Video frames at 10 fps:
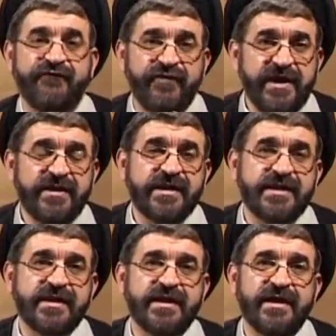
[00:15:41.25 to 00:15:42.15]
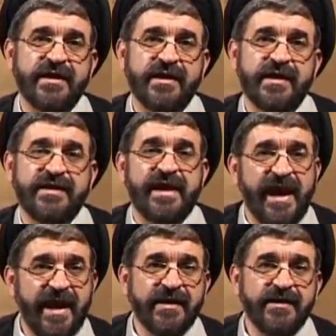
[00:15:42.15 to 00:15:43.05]
feet, the
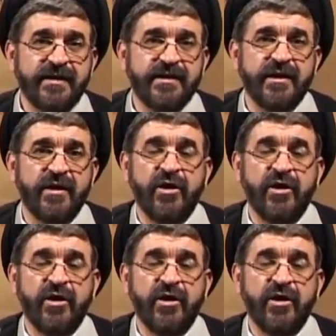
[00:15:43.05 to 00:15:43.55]
hands,